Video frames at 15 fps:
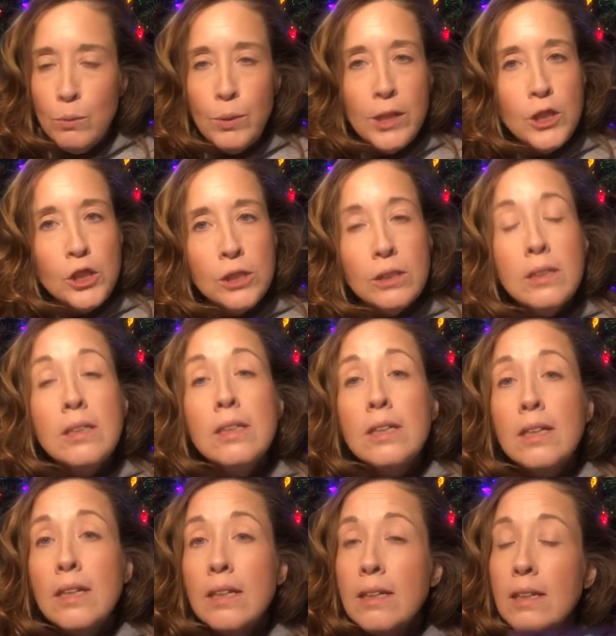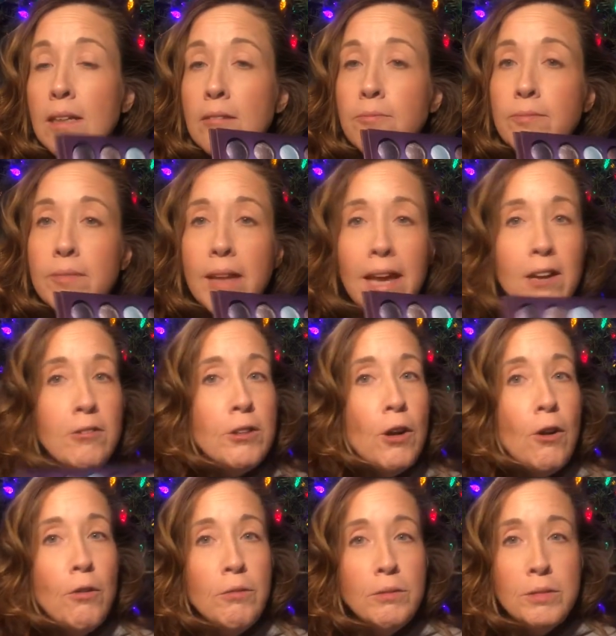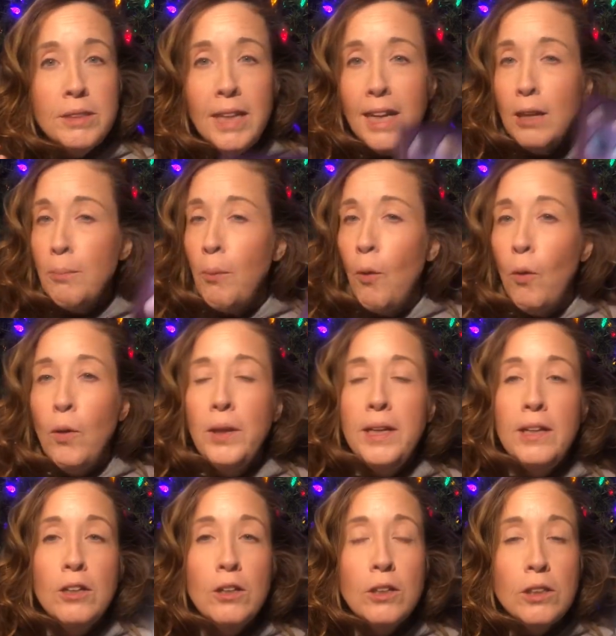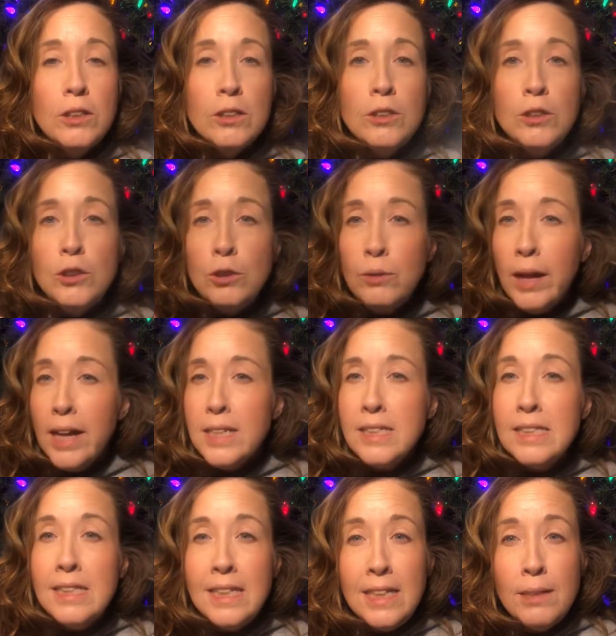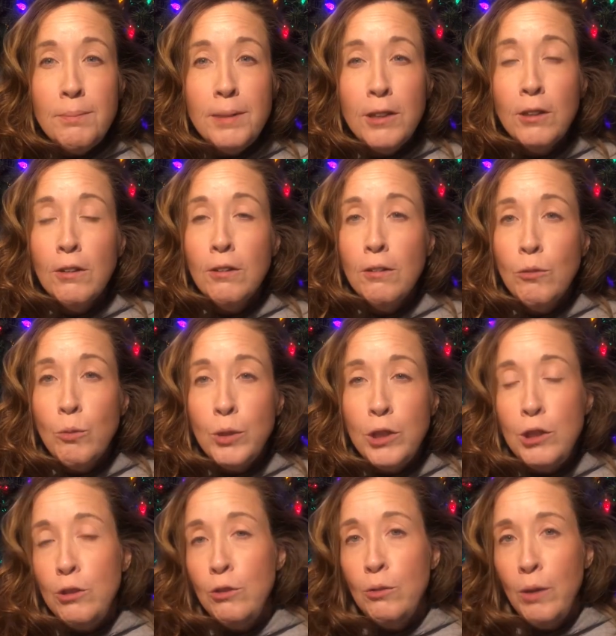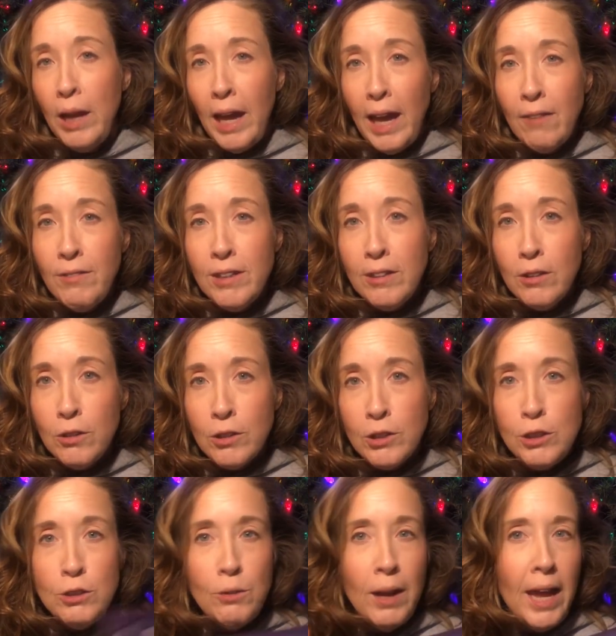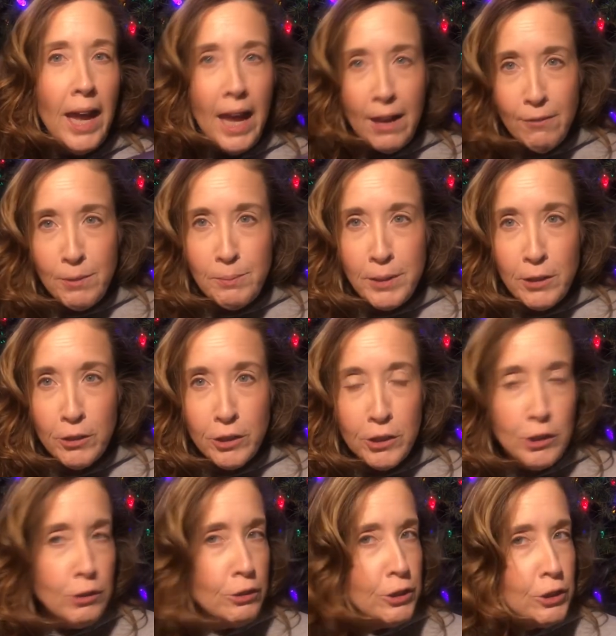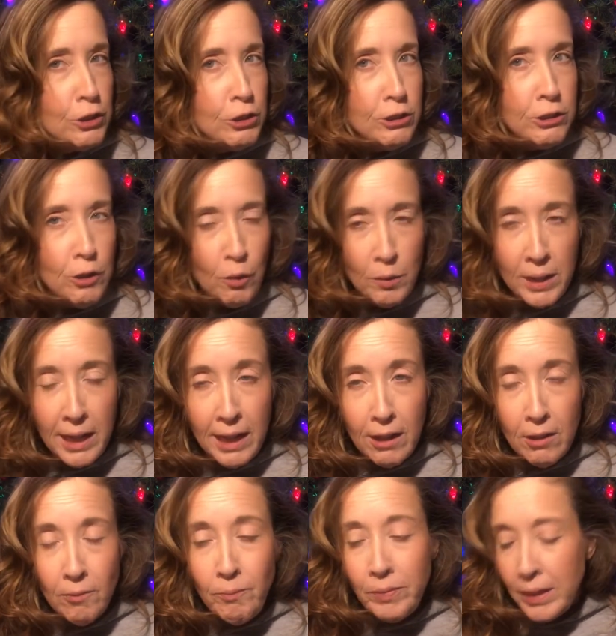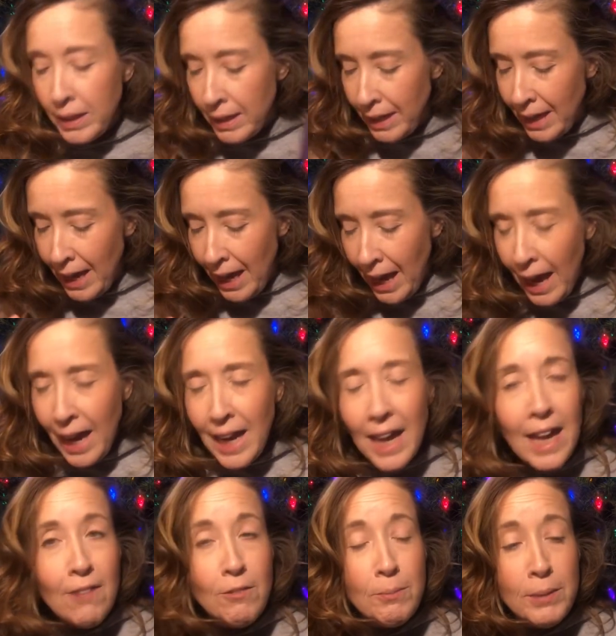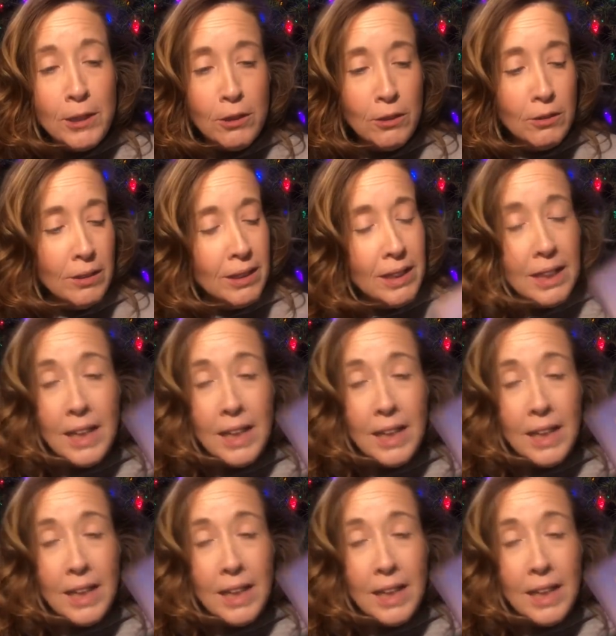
which I don't know, take a poll here. Do you guys need a mirror when you have it, or do you have a mirror and you just don't care? I have a mirror.